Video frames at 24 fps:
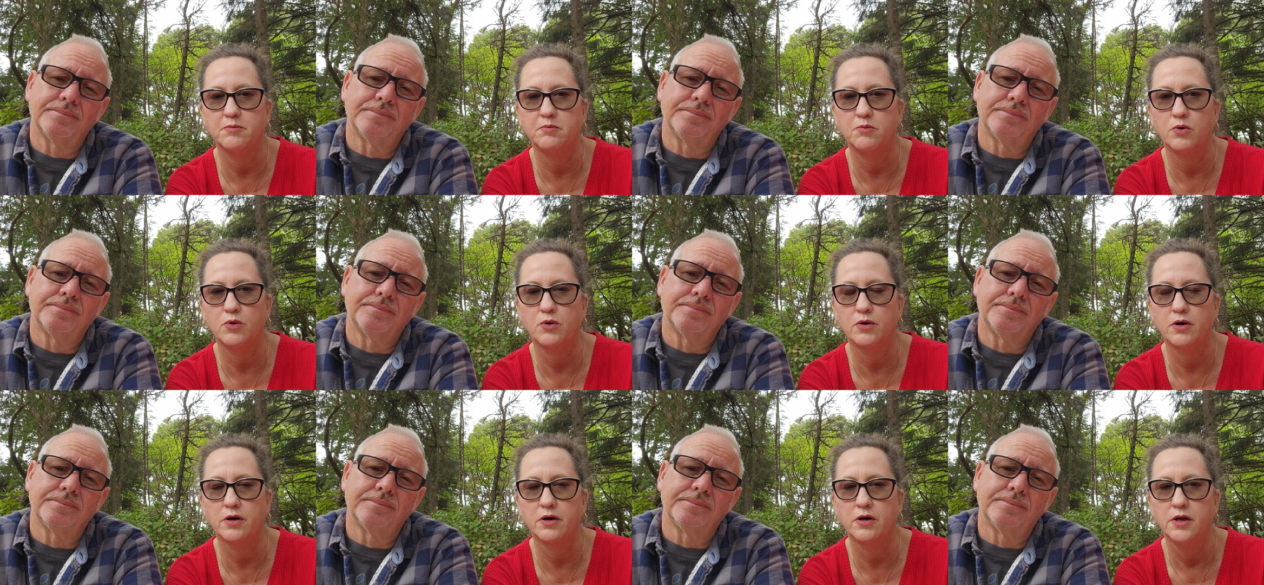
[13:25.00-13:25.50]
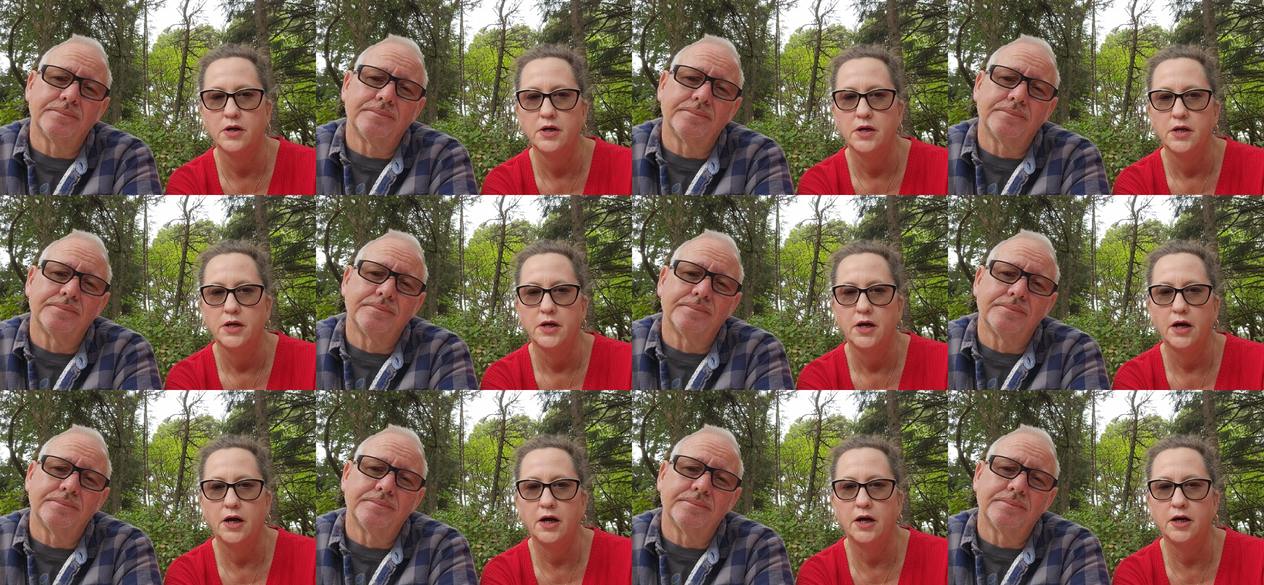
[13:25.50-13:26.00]
Speaker 1: bit more.
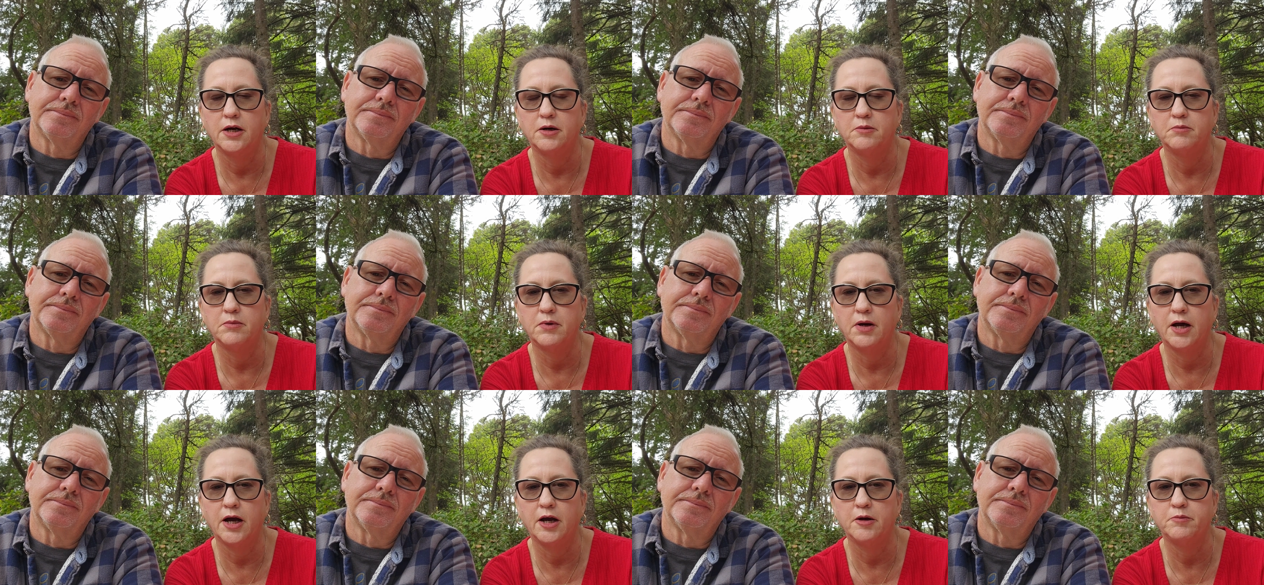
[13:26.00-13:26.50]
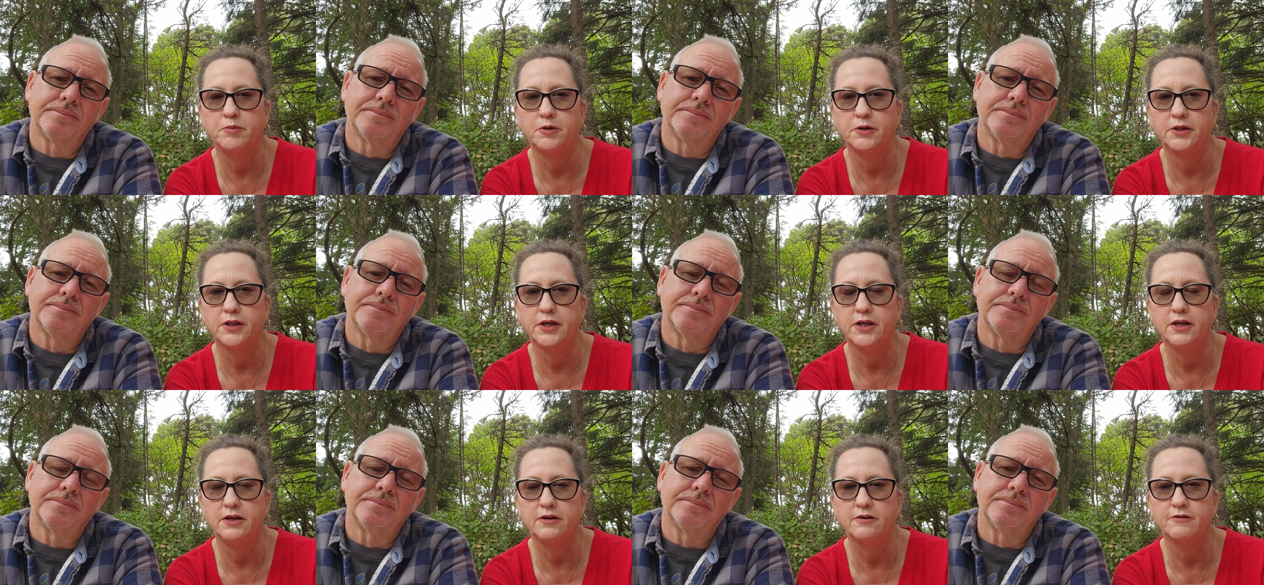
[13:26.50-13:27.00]
Um, I
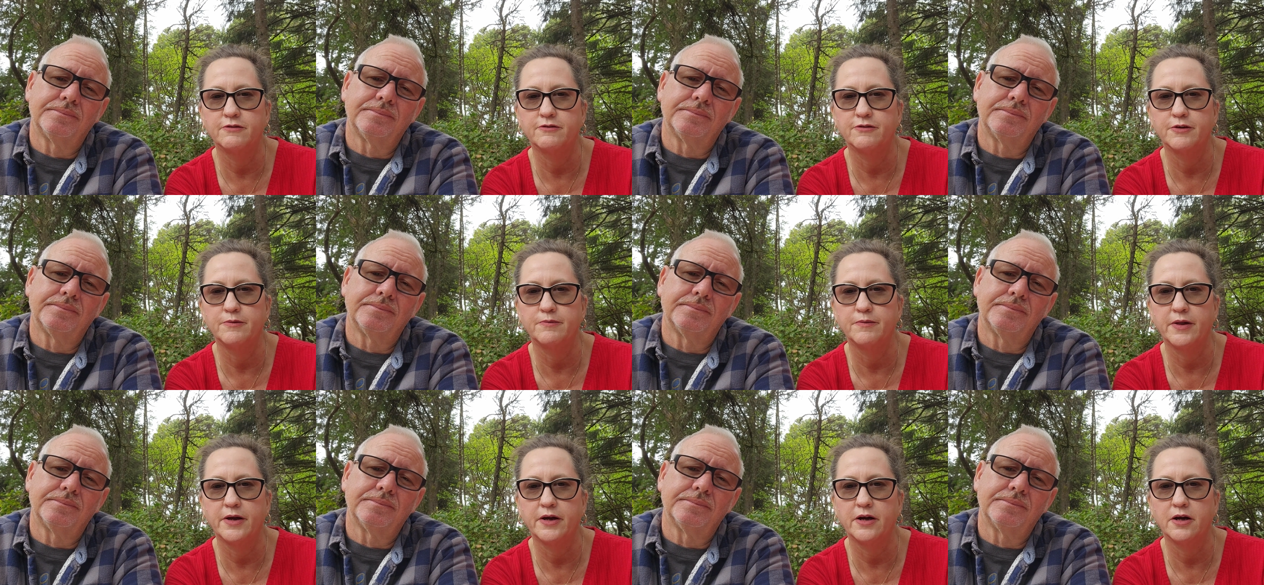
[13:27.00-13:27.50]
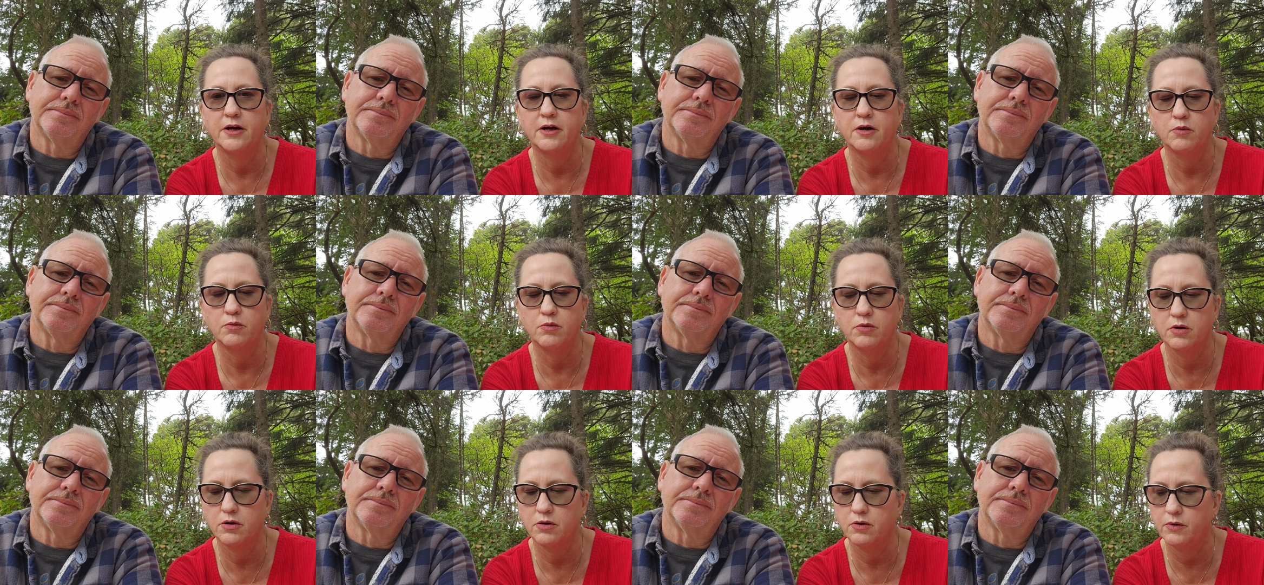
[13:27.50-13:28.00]
believe from
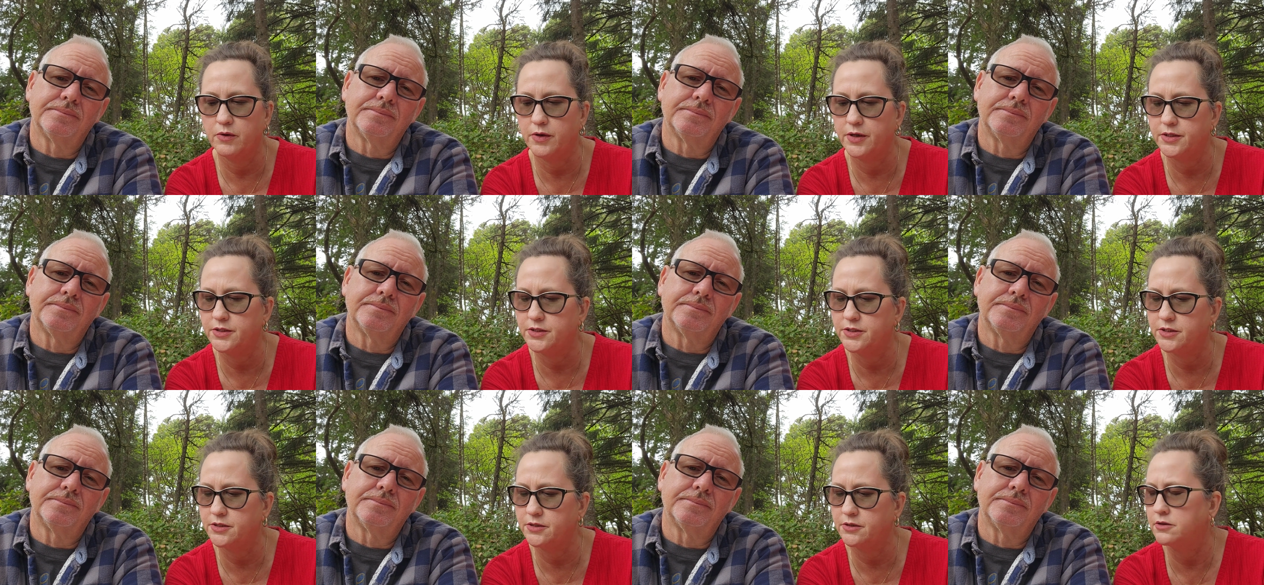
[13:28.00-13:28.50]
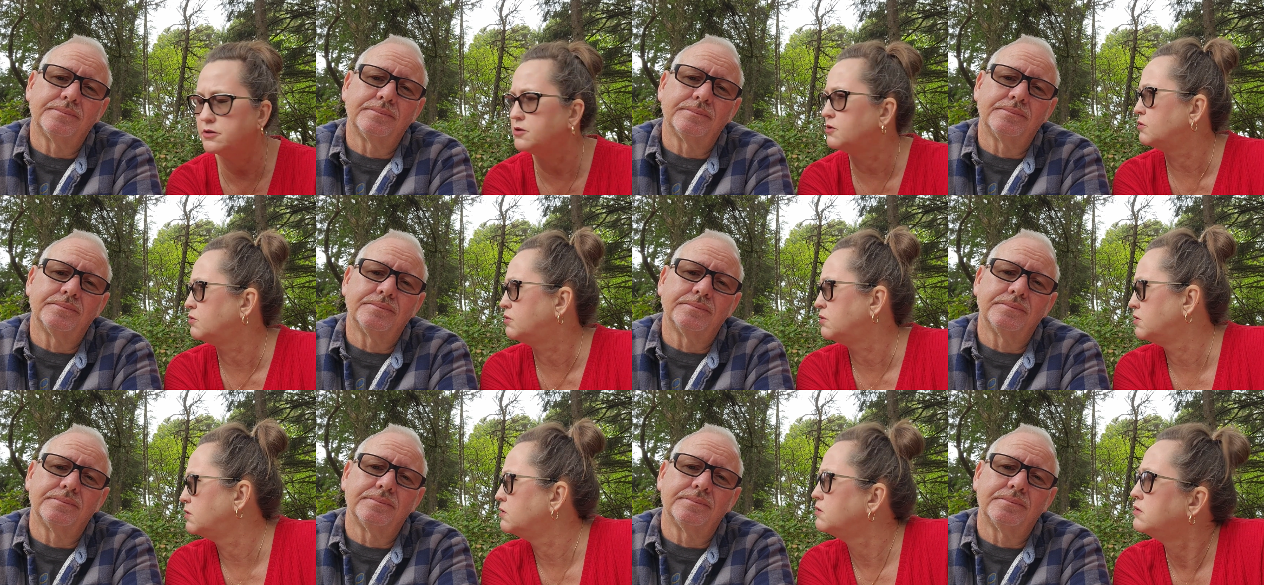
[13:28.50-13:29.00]
there we're going
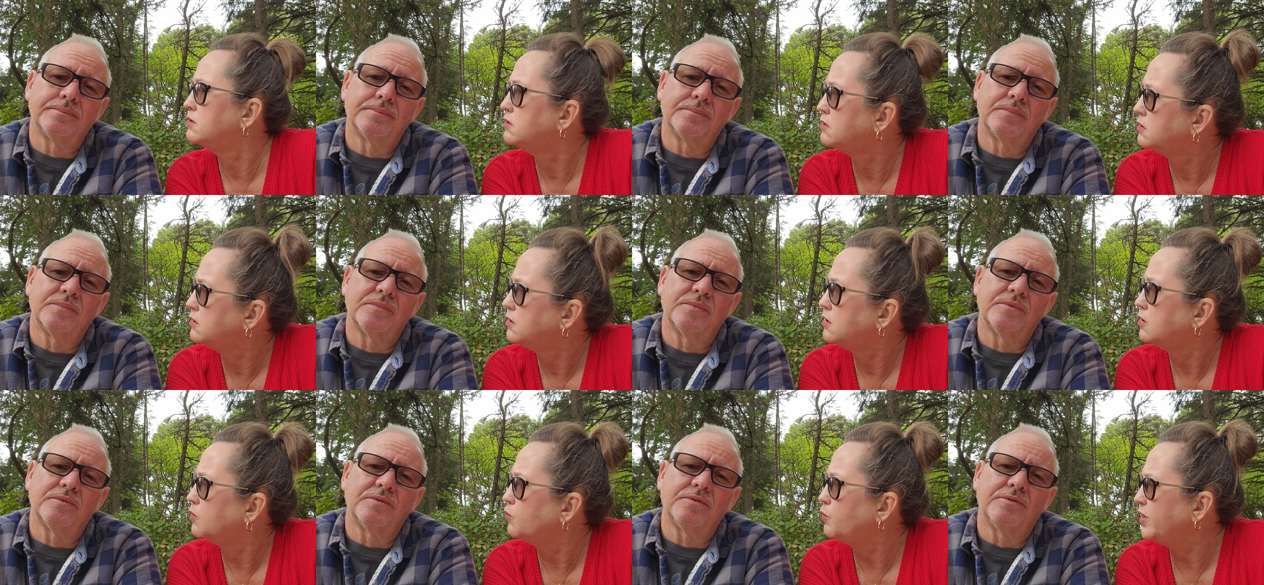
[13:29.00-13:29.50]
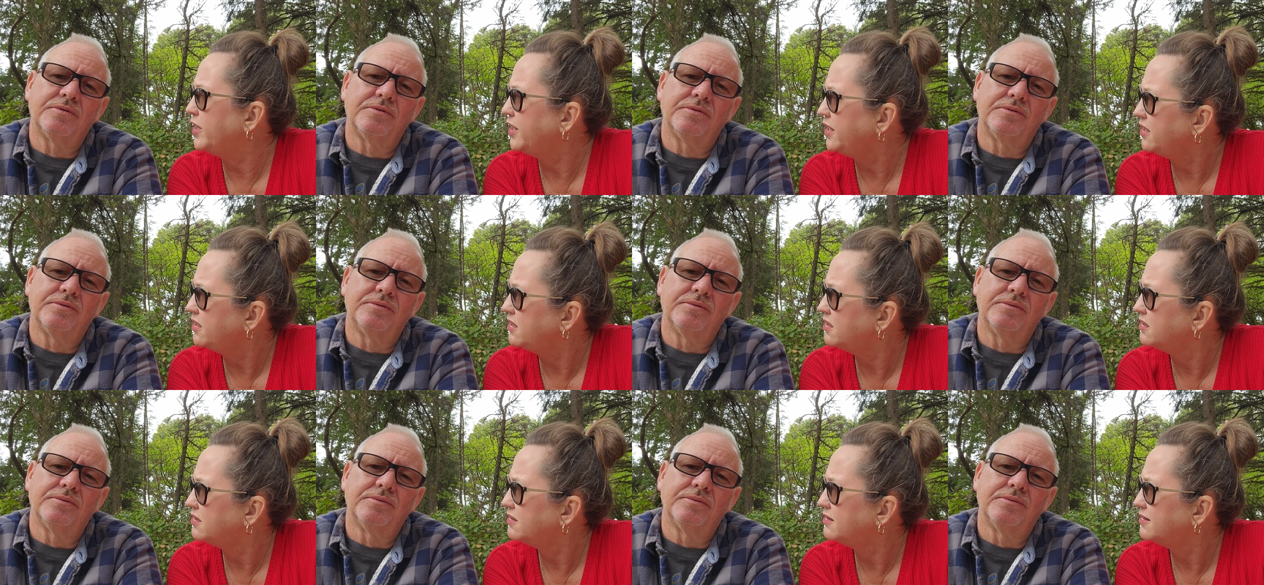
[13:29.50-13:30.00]
to
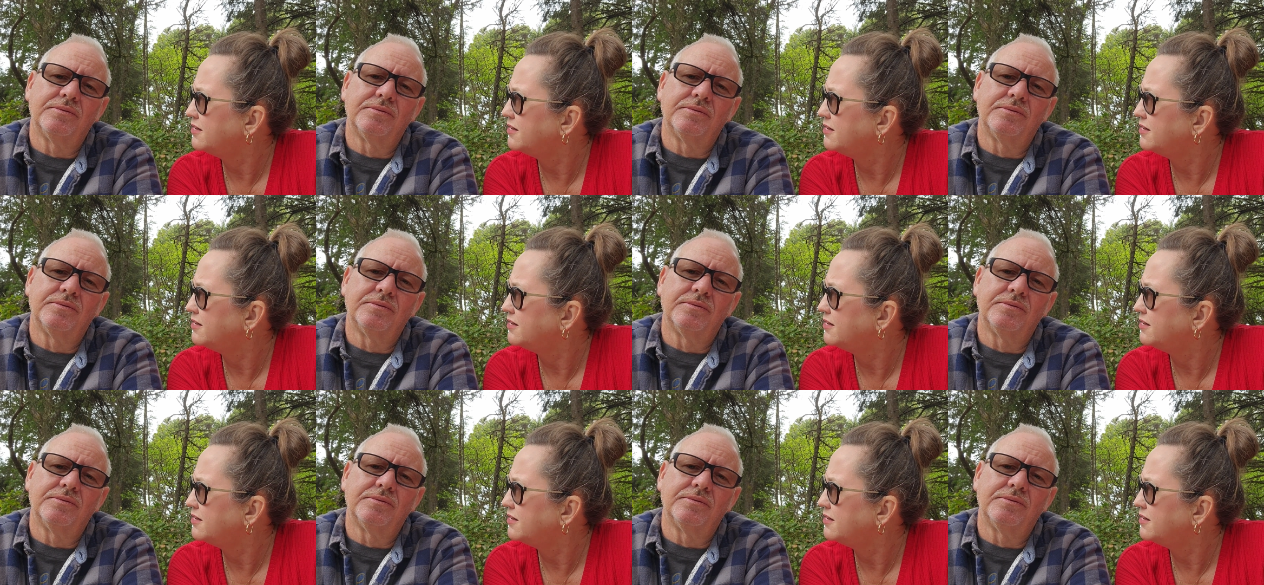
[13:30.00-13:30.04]
Weed.